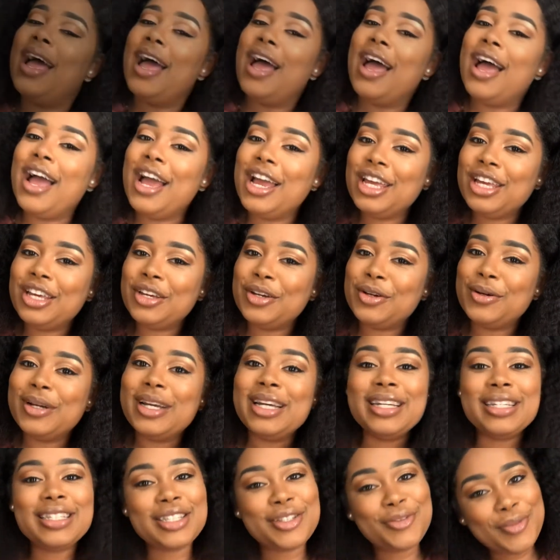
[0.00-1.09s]
Hey you,
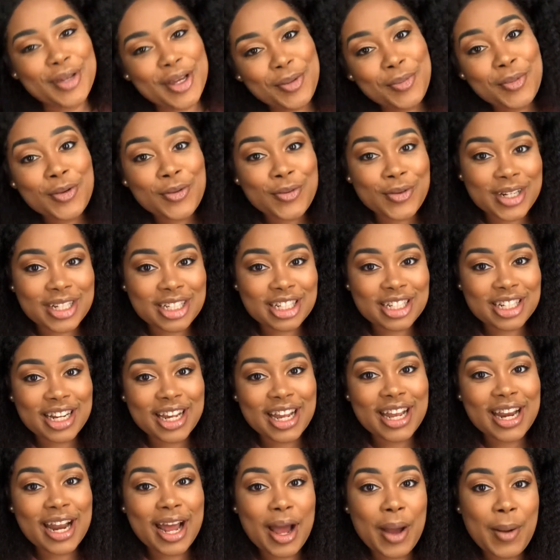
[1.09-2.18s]
it's me Marisha
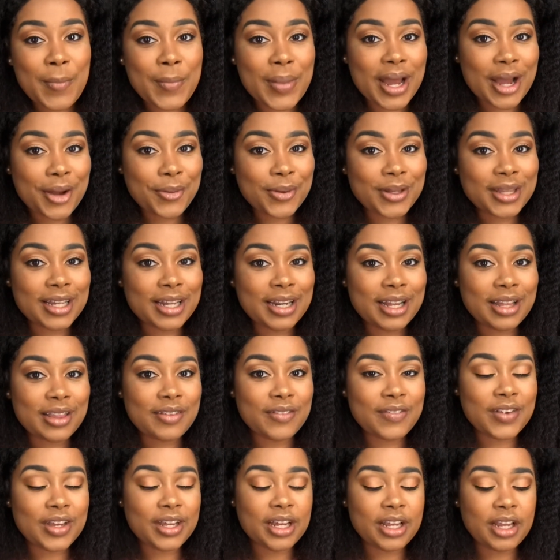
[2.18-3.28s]
and I'm back with another
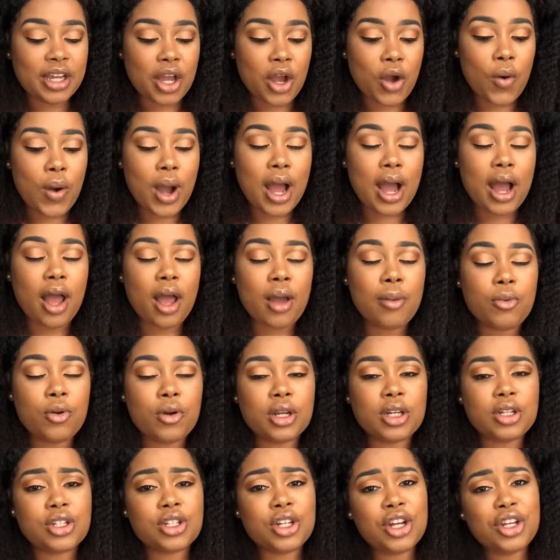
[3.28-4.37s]
video. I'm
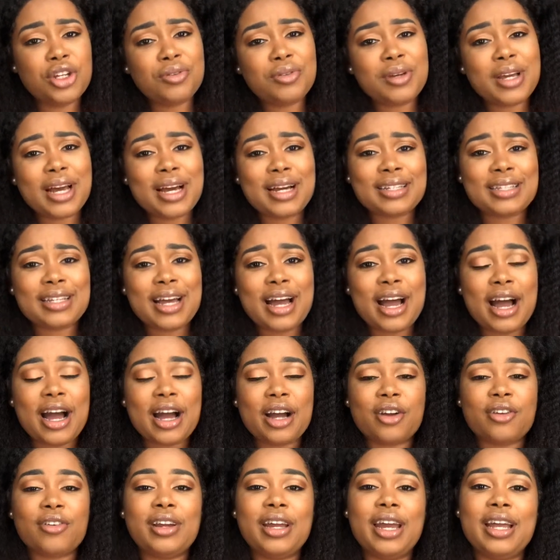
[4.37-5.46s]
going to show you guys how
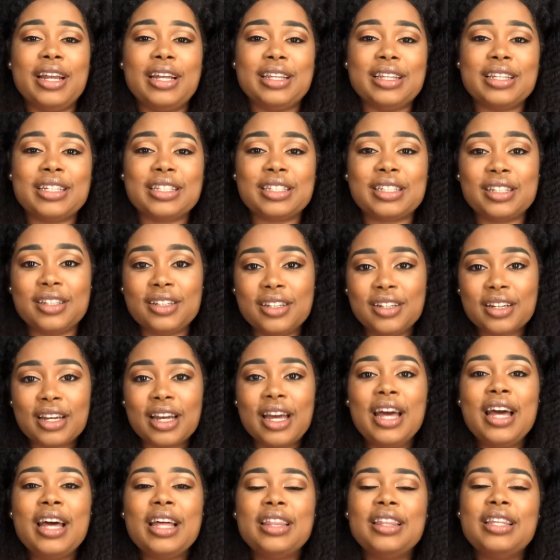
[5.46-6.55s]
I created this look.
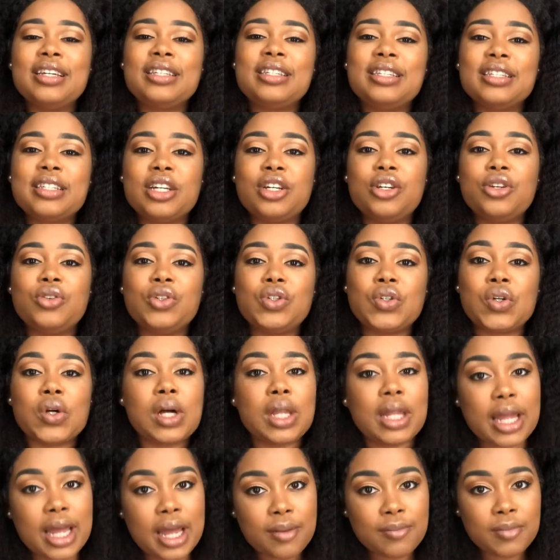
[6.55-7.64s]
This is a neutral
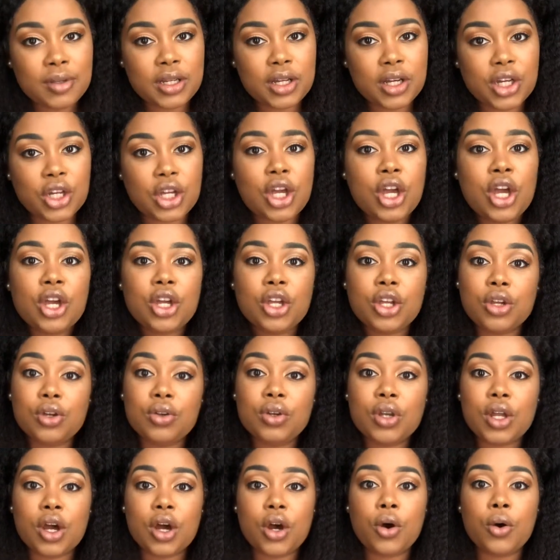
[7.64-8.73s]
glam look. You
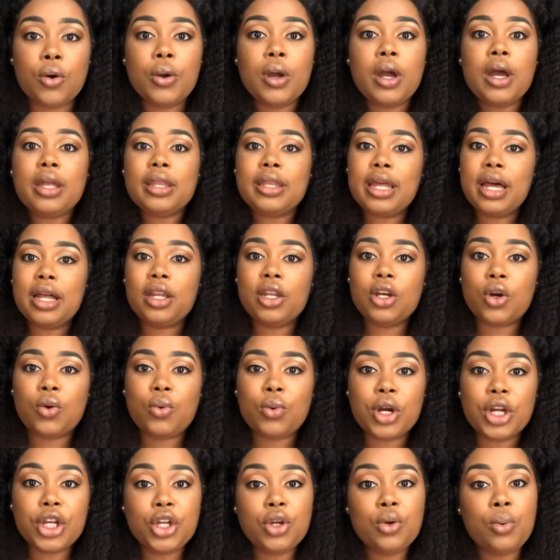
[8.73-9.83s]
know, that look
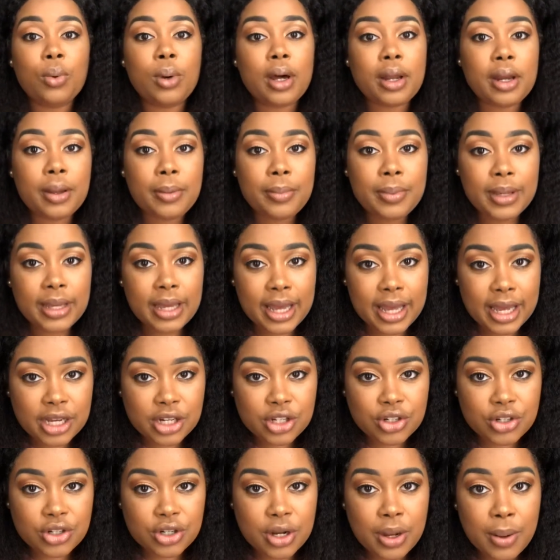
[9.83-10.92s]
where you want to be
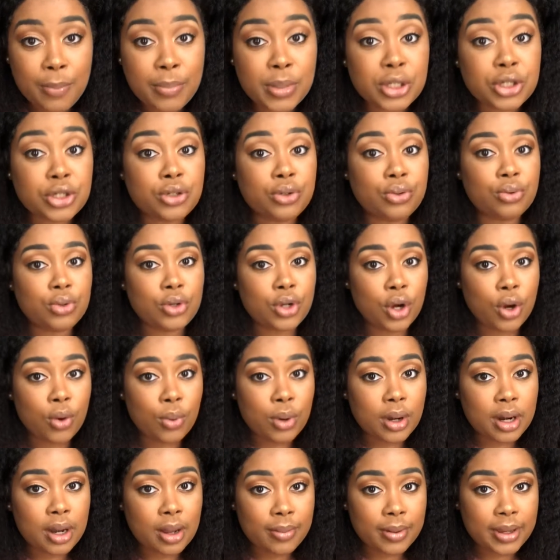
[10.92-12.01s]
extra but you don't
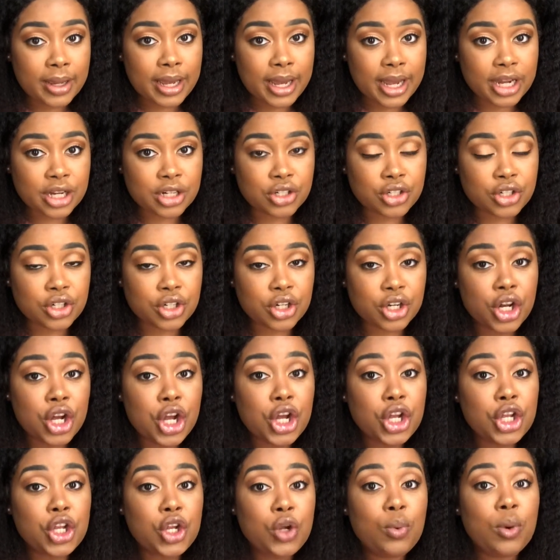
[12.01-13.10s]
want to be extra.
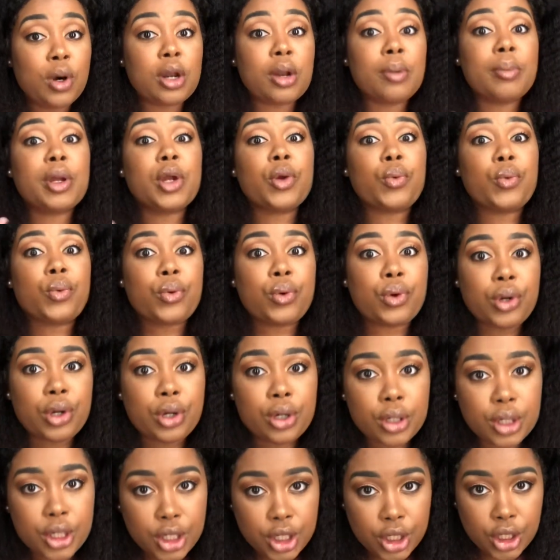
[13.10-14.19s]
You want to be
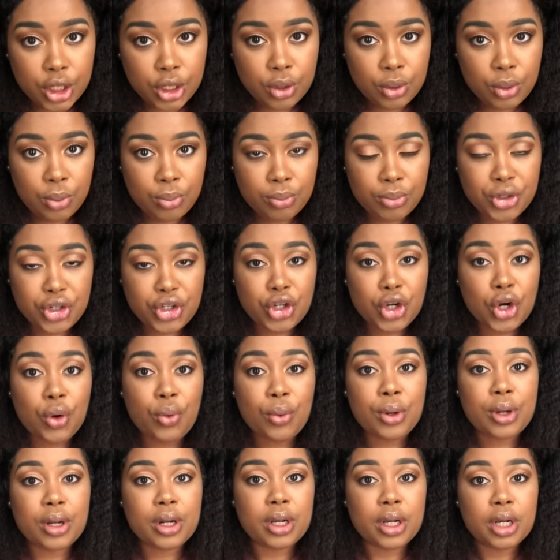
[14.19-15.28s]
real cute but you don't
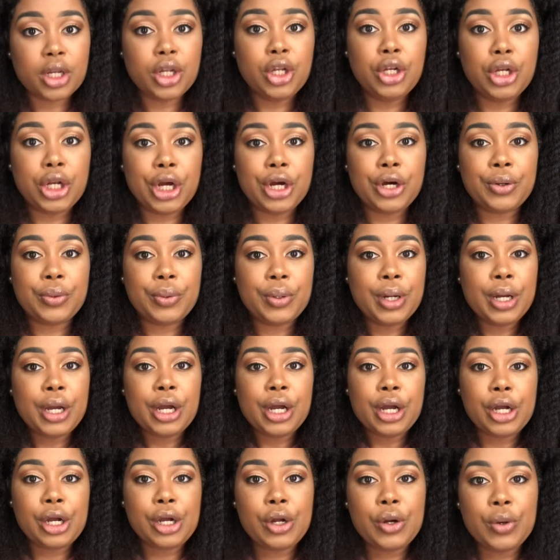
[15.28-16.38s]
want to,
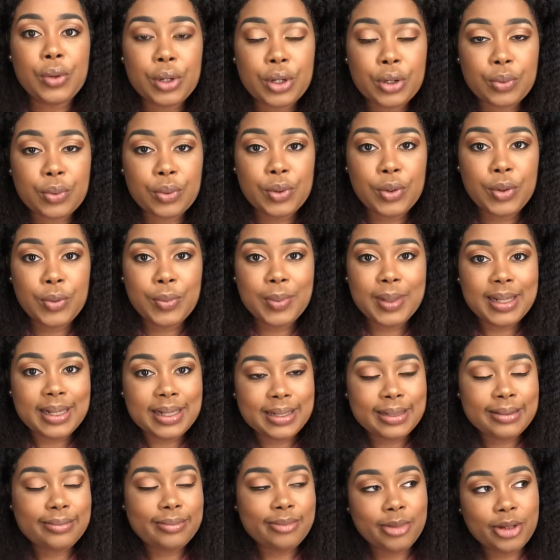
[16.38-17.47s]
go in the room and,
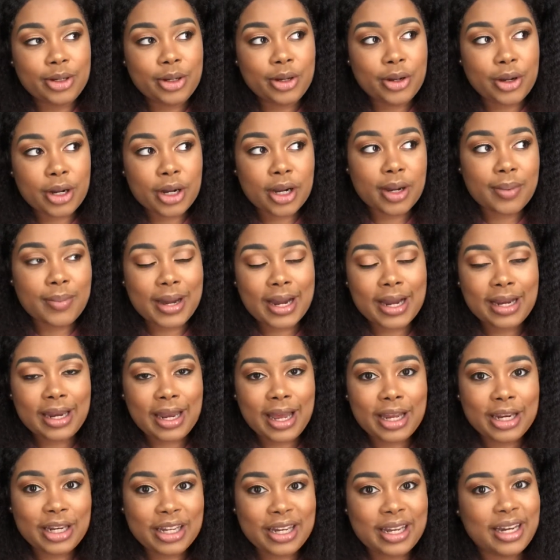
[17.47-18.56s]
everybody
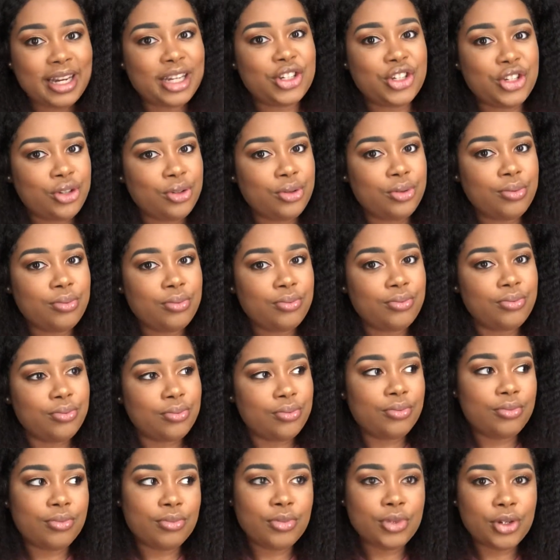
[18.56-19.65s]
like looking at you.
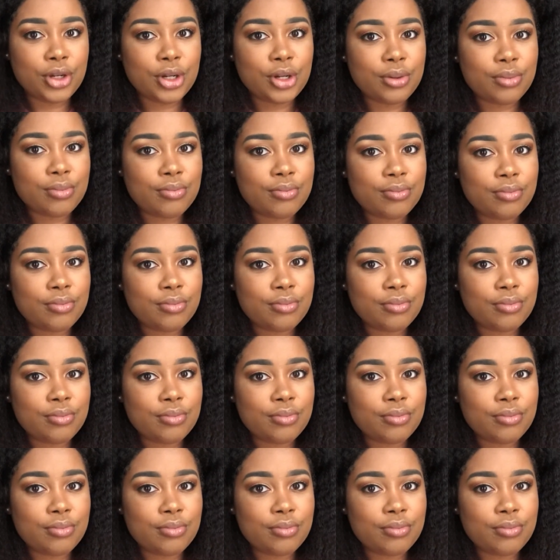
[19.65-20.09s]
No.